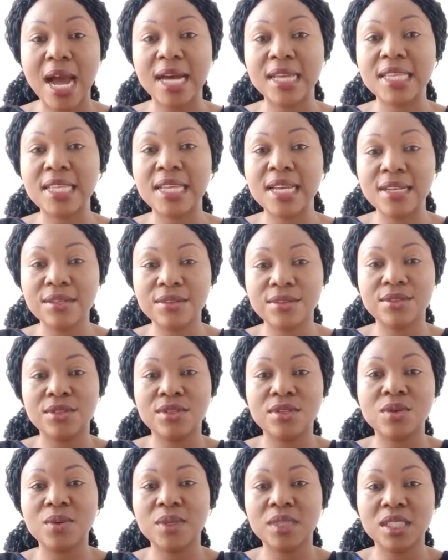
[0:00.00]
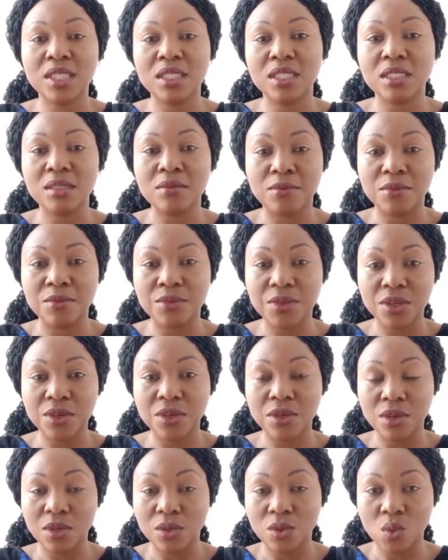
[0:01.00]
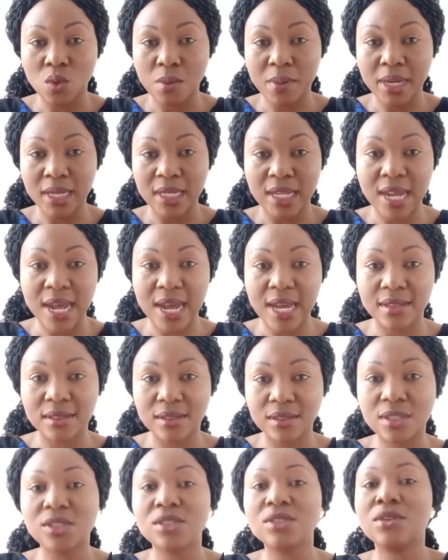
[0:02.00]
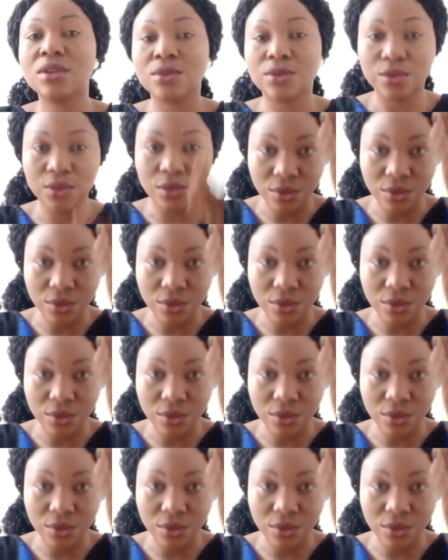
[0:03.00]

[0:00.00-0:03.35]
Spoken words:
At the end of the day, when the woman dies, the children will